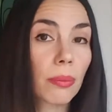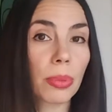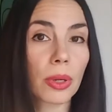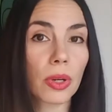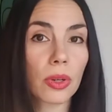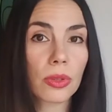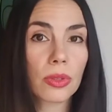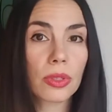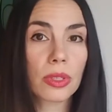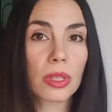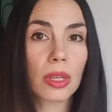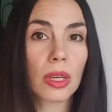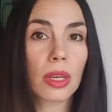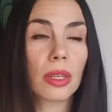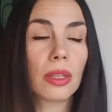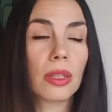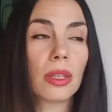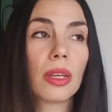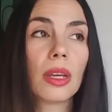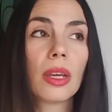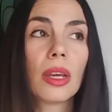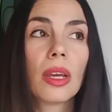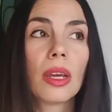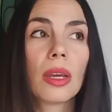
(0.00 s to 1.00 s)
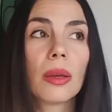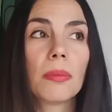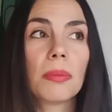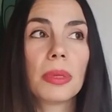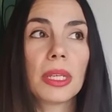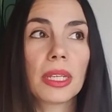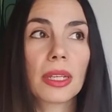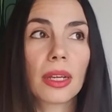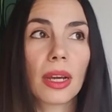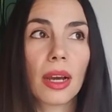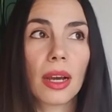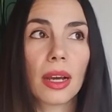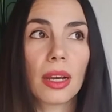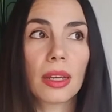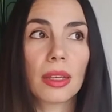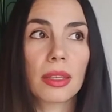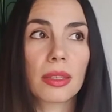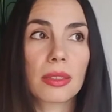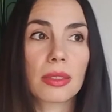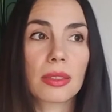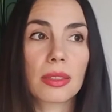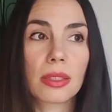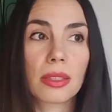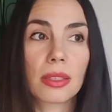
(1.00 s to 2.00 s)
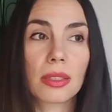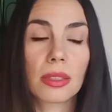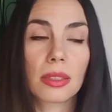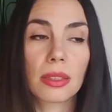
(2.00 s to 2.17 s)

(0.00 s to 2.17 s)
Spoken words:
person because